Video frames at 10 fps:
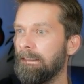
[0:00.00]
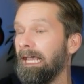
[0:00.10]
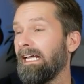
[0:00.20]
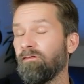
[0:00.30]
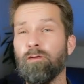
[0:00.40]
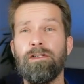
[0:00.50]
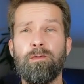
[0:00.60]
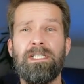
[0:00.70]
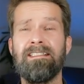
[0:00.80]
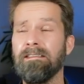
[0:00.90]
And of course,
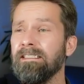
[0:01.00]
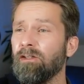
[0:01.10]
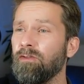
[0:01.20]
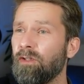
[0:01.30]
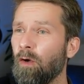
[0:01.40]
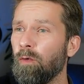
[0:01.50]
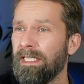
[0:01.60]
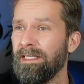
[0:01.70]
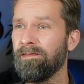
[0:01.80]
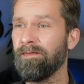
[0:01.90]
we still don't know
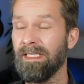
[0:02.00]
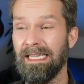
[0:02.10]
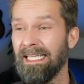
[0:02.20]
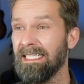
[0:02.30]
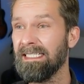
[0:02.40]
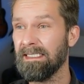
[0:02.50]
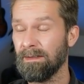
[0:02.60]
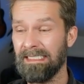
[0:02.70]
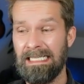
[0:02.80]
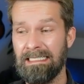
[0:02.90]
if this
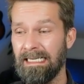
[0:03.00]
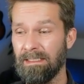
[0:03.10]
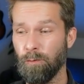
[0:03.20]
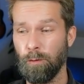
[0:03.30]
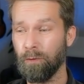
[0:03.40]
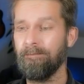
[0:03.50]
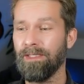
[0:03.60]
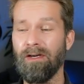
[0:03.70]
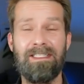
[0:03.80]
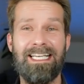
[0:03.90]
test case will work
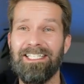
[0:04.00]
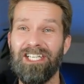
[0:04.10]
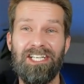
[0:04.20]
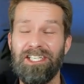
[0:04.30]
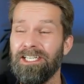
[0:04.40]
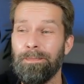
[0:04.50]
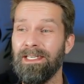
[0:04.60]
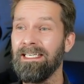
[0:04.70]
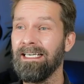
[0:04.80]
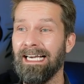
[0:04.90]
because
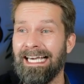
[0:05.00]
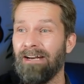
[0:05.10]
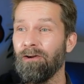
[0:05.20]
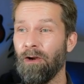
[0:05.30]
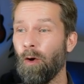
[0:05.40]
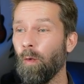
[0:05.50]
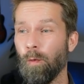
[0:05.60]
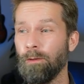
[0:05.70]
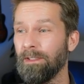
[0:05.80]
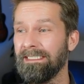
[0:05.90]
ChatGPT cannot know
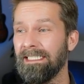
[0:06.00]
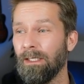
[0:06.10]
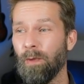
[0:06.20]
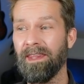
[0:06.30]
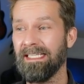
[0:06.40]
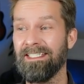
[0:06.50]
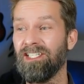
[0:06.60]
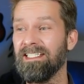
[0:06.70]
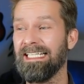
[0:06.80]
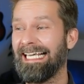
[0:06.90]
what we're dealing with. It's
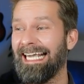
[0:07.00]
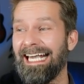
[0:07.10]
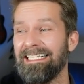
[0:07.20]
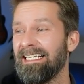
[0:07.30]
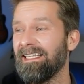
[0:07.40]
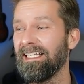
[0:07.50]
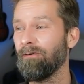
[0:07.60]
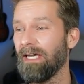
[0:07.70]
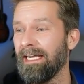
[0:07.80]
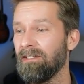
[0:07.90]
just guessing the
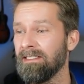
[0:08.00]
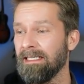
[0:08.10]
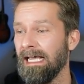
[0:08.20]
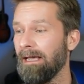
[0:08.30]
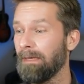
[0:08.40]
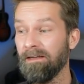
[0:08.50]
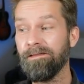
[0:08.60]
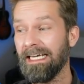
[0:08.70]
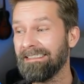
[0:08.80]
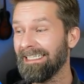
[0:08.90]
locators. But in
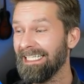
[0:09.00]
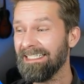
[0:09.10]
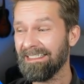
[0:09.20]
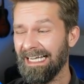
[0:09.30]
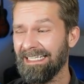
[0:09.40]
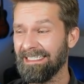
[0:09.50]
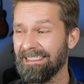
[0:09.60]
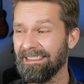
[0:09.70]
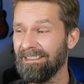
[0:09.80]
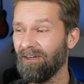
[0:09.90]
fact, this
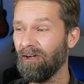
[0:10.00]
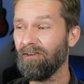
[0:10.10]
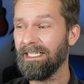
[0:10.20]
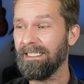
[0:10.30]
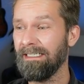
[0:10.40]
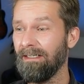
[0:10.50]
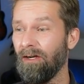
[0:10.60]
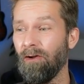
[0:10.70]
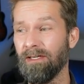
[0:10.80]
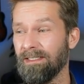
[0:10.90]
test already
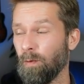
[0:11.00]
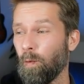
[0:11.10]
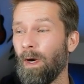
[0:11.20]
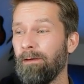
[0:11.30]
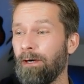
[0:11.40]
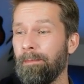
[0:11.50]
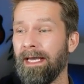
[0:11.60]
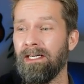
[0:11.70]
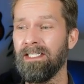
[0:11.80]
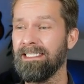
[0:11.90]
looks way, way
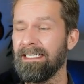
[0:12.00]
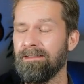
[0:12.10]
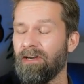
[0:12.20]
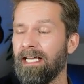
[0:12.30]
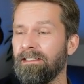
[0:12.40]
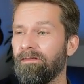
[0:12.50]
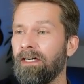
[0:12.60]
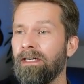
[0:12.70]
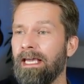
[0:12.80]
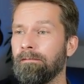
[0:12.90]
better. It's extracting
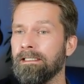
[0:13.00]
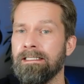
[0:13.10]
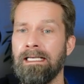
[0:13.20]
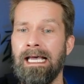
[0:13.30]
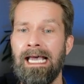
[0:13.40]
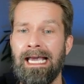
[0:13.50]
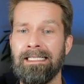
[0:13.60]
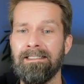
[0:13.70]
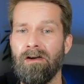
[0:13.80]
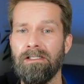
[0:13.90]
variables. And
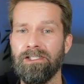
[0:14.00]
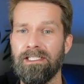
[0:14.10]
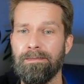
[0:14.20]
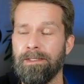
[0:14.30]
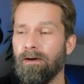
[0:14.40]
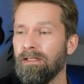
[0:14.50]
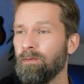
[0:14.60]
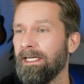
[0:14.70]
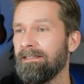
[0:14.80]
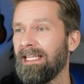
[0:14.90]
it's all just because
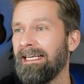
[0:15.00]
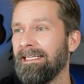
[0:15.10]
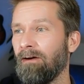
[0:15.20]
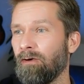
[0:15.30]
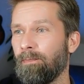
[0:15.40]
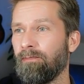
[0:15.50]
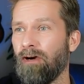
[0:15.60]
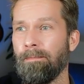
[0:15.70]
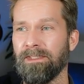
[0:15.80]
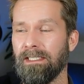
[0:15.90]
we extended our
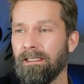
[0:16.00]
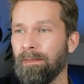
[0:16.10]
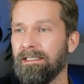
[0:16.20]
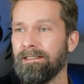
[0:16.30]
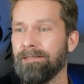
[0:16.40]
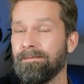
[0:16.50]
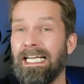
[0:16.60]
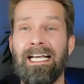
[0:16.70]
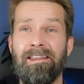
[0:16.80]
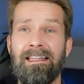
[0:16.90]
prompt a little bit.
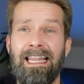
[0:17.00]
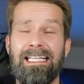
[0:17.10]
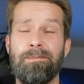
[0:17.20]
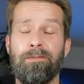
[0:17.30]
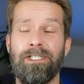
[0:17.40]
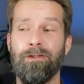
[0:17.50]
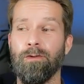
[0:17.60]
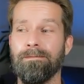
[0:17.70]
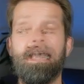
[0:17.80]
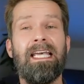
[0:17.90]
And I think that's pretty
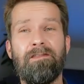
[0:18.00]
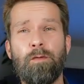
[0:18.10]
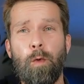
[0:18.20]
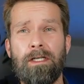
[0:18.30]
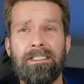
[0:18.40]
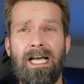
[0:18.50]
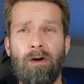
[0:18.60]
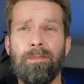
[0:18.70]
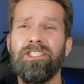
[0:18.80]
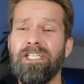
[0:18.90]
cool. If you wonder now,
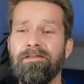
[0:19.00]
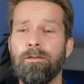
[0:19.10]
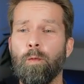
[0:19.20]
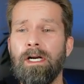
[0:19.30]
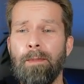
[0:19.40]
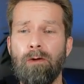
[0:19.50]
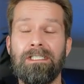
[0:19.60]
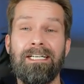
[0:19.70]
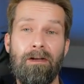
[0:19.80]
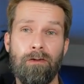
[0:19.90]
but Stefan, what about
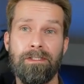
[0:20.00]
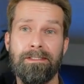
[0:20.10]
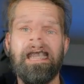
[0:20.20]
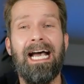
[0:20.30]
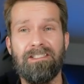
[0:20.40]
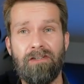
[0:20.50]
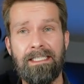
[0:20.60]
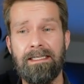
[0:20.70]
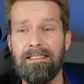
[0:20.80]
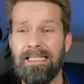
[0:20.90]
Claude? I
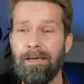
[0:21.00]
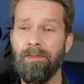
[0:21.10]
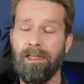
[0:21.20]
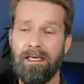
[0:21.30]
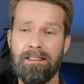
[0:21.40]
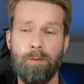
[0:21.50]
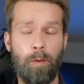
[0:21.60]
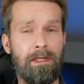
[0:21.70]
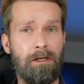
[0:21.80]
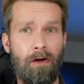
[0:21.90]
tried the same things
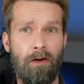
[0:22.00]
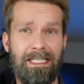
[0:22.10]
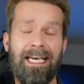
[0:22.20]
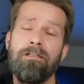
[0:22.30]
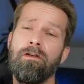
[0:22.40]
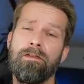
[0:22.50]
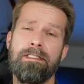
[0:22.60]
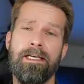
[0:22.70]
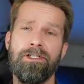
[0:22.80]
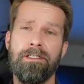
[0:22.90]
with Claude. I had
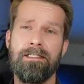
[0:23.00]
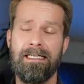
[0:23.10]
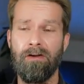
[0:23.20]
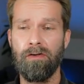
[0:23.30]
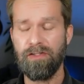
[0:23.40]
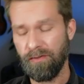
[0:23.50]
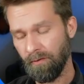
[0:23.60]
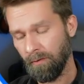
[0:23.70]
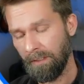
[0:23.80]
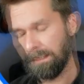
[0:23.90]
conversations, and
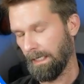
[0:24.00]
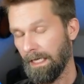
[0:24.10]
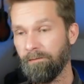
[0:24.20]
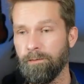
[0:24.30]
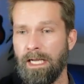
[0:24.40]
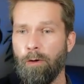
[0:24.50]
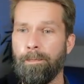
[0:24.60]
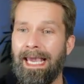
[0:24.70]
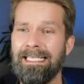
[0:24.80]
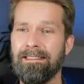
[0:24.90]
also if we now
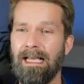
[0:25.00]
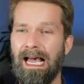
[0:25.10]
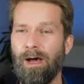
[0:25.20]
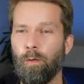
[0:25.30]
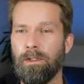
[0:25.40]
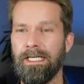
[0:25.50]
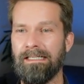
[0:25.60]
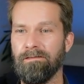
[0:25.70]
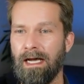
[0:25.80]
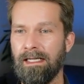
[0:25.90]
paste our
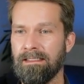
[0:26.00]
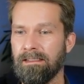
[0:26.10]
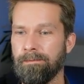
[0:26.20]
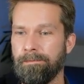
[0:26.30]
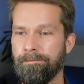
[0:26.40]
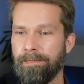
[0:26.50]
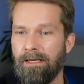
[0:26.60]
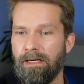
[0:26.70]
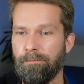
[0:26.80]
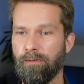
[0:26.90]
advanced
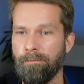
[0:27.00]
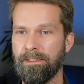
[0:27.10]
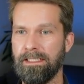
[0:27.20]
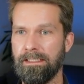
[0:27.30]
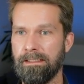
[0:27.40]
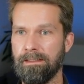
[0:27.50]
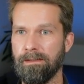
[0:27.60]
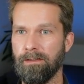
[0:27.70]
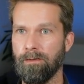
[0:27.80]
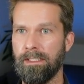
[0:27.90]
Playwright prompt here,
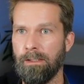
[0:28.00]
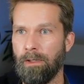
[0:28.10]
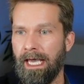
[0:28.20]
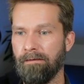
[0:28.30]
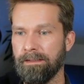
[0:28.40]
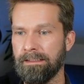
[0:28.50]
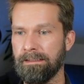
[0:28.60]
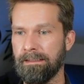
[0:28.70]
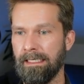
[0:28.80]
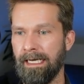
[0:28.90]
so here we have it,
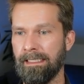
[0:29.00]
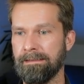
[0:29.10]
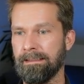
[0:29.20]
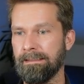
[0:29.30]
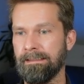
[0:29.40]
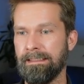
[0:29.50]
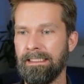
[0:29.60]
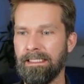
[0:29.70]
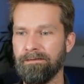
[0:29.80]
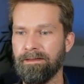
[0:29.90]
and
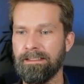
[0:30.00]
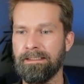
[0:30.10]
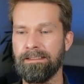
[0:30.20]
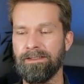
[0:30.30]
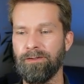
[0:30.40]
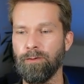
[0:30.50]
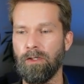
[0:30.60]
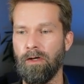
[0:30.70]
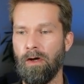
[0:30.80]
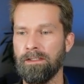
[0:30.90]
give it to
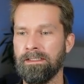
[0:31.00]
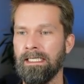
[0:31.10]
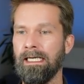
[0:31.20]
Claude.